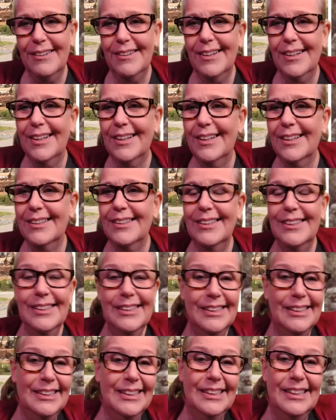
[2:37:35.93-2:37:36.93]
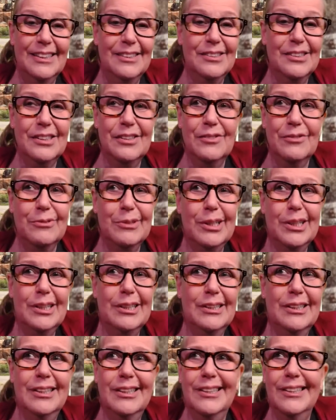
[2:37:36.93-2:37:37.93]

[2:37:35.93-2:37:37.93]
Uh, it was a really